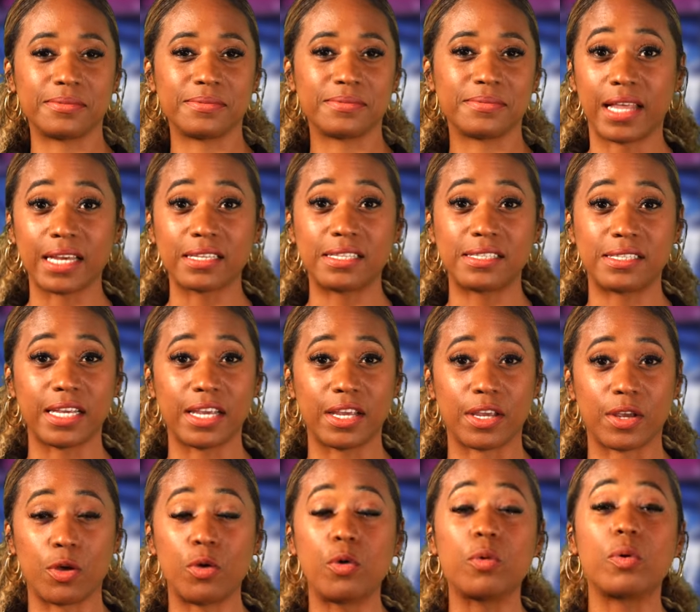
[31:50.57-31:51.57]
Let's
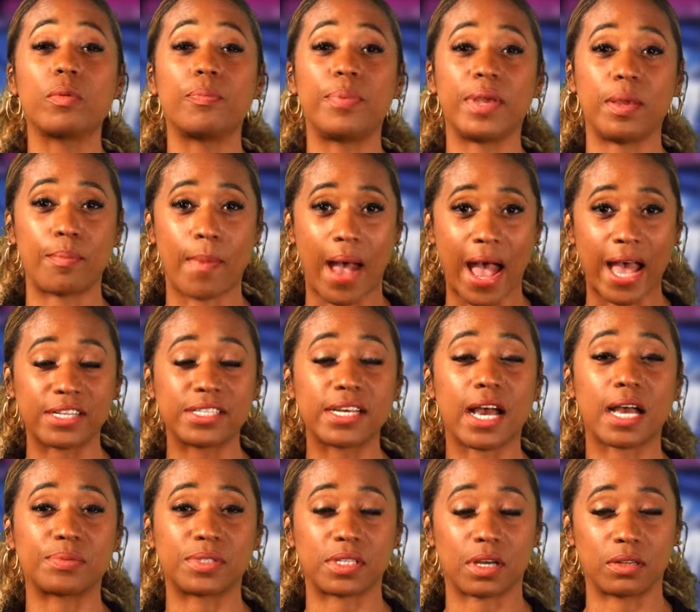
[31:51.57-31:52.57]
see who will be my
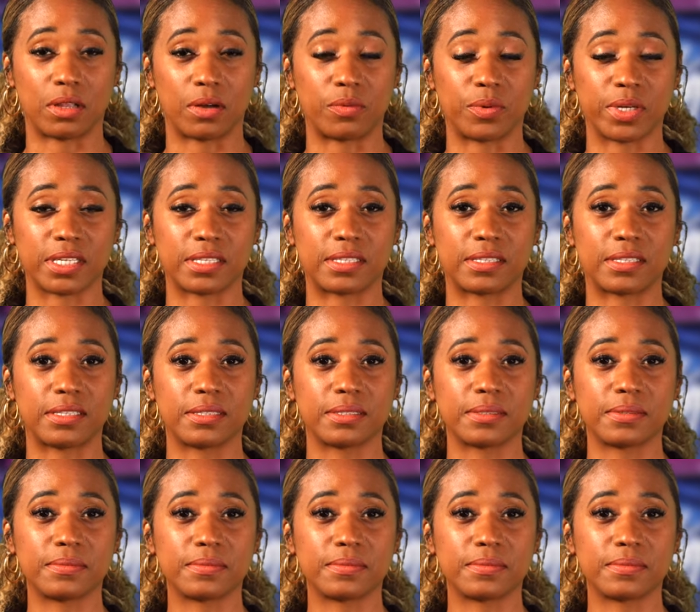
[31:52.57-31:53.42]
top soloist.